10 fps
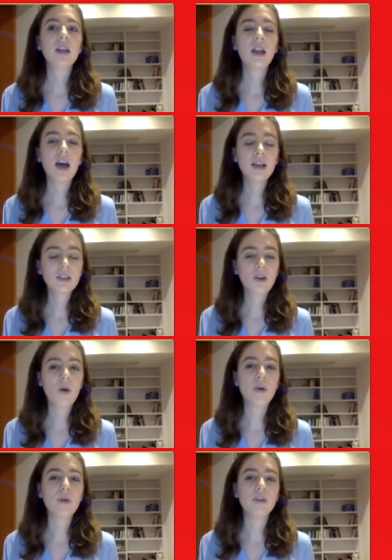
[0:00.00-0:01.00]
Last go,
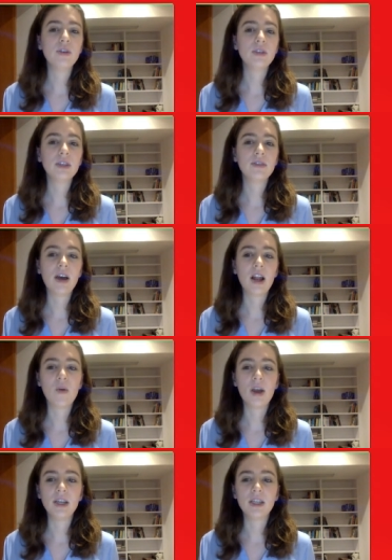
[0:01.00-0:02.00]
we were using
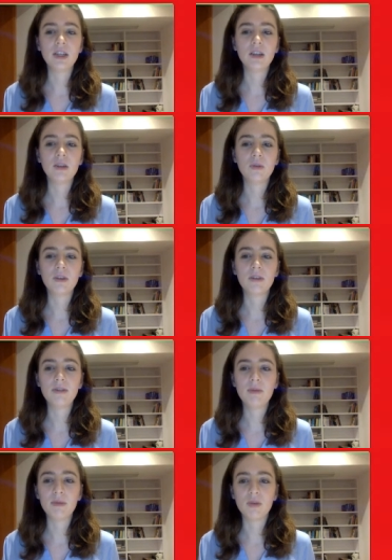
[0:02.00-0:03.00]
evaluation, I'm going to
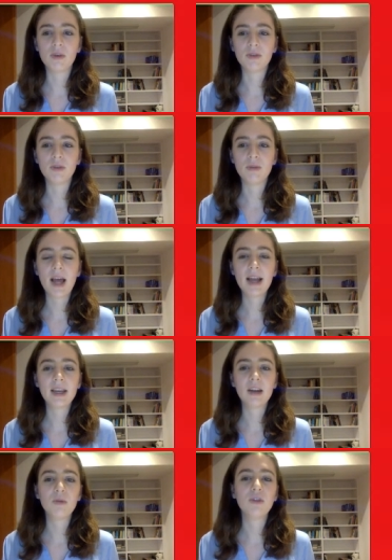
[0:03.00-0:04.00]
flip the board because we're black
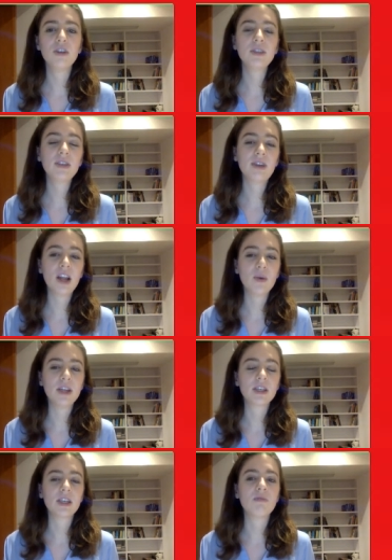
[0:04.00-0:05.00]
here, we were using
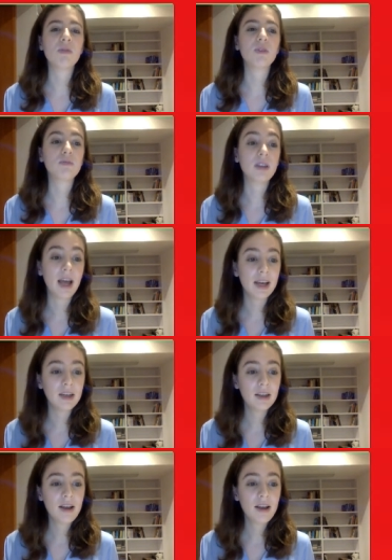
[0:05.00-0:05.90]
evaluation to come up with a plan,